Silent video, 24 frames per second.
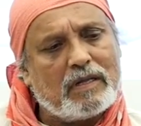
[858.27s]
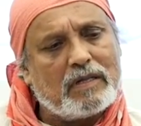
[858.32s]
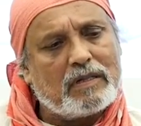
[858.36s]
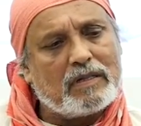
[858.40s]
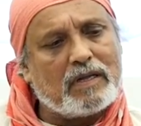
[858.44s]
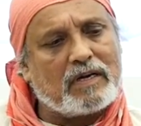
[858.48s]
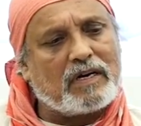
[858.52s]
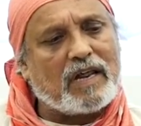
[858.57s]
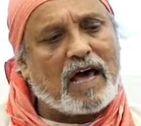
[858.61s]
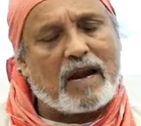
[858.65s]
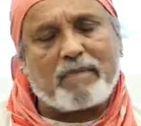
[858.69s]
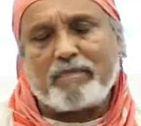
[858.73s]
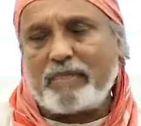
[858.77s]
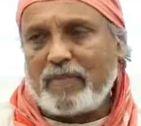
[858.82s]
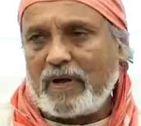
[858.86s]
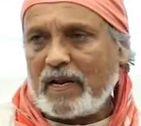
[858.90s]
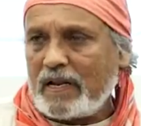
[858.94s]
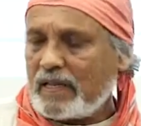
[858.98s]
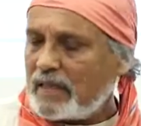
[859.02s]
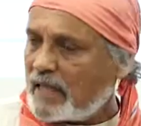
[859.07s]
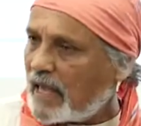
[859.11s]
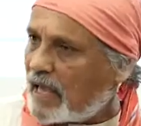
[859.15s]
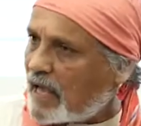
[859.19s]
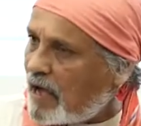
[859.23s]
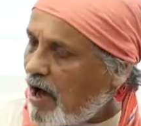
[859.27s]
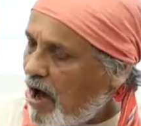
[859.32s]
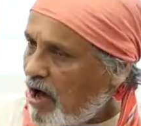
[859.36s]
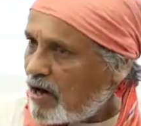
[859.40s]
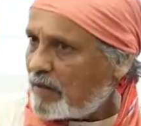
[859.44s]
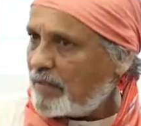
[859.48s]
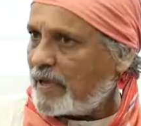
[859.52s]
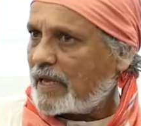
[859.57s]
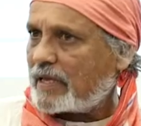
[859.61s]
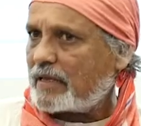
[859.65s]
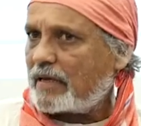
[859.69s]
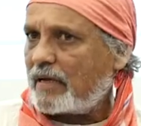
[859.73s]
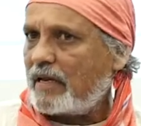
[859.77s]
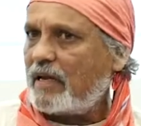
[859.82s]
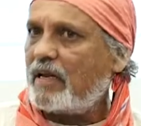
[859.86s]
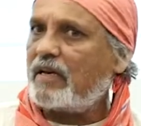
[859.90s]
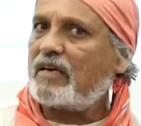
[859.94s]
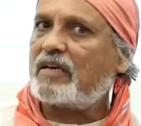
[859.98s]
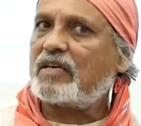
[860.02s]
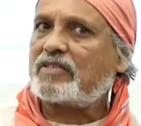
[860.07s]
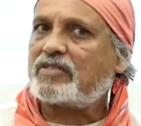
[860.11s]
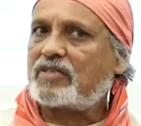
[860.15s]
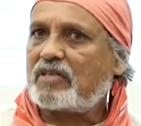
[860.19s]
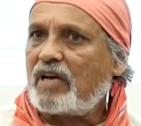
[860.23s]
the economy,
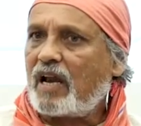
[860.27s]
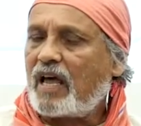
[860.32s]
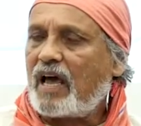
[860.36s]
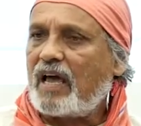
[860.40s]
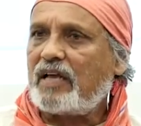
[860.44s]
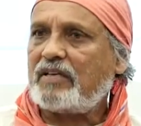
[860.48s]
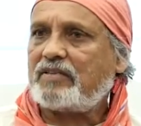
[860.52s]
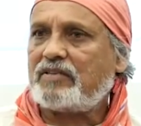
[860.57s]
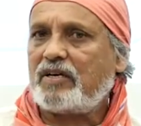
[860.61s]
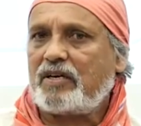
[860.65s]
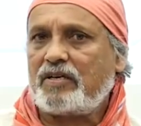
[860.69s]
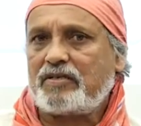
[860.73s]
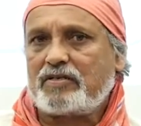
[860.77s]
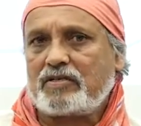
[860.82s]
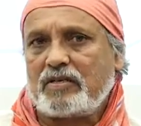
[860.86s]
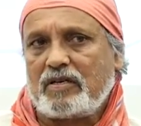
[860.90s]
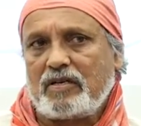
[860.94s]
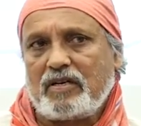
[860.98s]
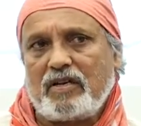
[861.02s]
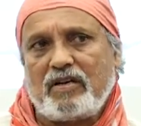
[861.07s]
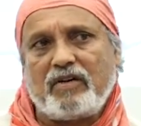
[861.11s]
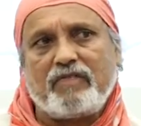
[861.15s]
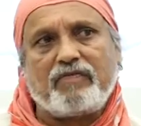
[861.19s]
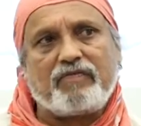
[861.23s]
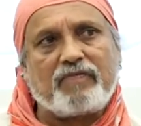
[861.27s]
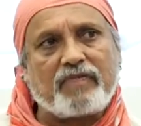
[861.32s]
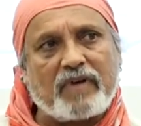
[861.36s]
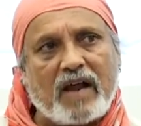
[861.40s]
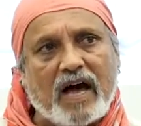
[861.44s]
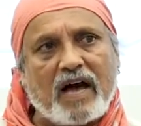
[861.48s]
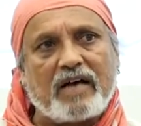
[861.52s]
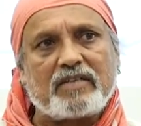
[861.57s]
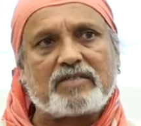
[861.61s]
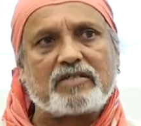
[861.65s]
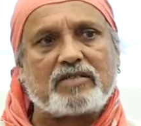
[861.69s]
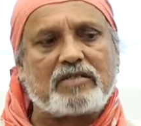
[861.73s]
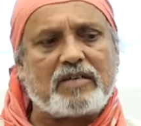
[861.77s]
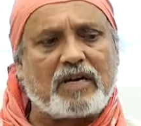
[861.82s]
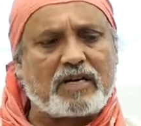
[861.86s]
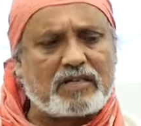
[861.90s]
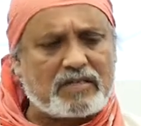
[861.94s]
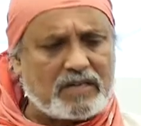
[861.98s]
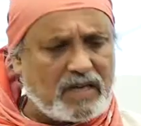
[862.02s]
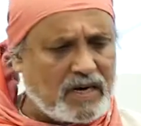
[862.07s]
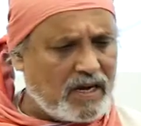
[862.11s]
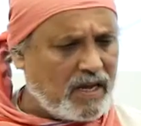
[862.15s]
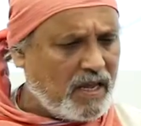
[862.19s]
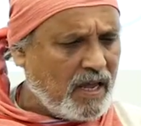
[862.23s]
industrialization,
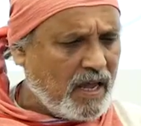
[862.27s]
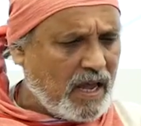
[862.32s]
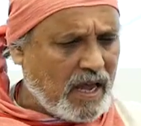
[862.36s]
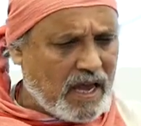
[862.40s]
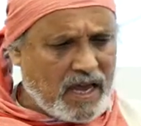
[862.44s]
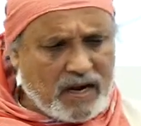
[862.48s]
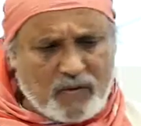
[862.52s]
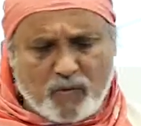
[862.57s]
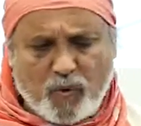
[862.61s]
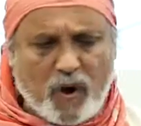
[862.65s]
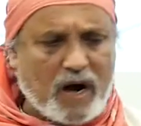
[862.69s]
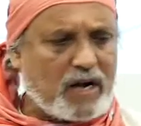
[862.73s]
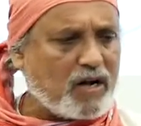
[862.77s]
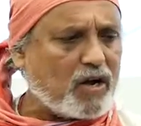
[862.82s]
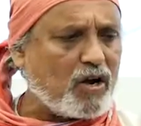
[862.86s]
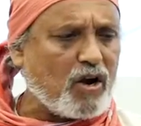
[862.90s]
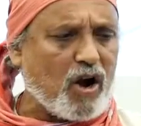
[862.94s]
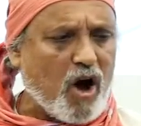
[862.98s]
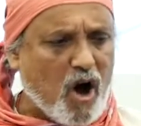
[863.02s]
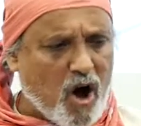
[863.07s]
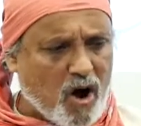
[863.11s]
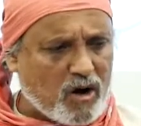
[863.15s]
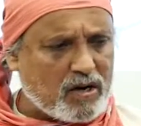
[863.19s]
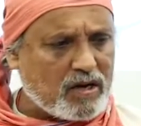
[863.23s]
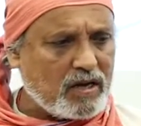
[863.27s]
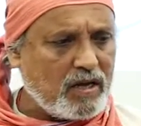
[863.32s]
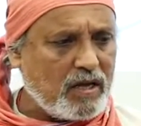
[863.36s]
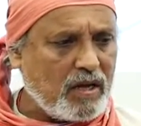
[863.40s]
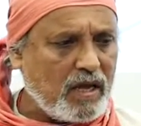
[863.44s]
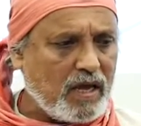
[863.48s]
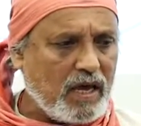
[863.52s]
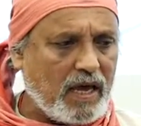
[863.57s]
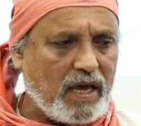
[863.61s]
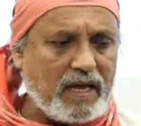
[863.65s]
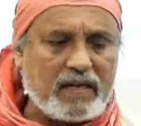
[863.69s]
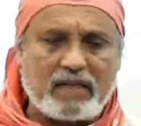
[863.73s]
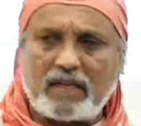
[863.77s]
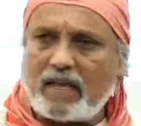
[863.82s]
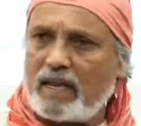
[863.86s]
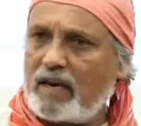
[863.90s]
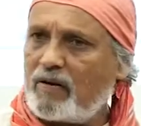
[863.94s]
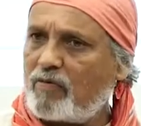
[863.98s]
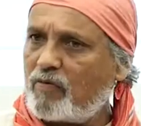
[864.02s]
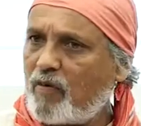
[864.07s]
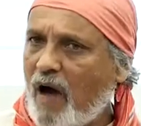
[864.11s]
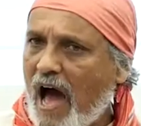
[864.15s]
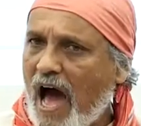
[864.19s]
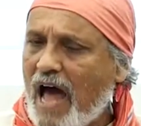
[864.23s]
infrastructure, and whatnot, and the
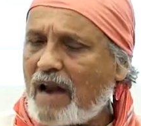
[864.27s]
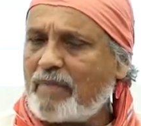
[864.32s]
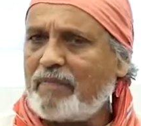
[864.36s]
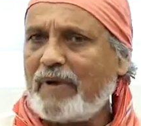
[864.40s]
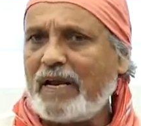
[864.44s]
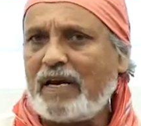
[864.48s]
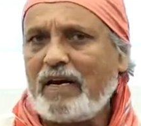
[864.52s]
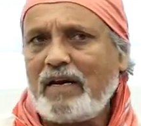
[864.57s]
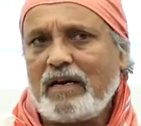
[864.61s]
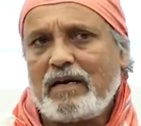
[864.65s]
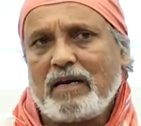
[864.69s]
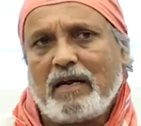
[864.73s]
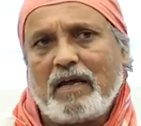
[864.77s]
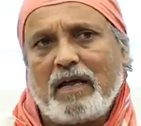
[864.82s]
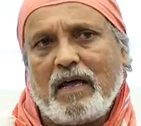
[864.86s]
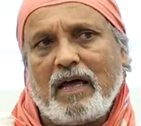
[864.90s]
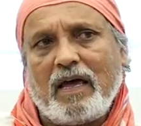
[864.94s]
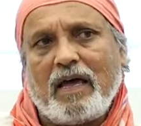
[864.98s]
environment,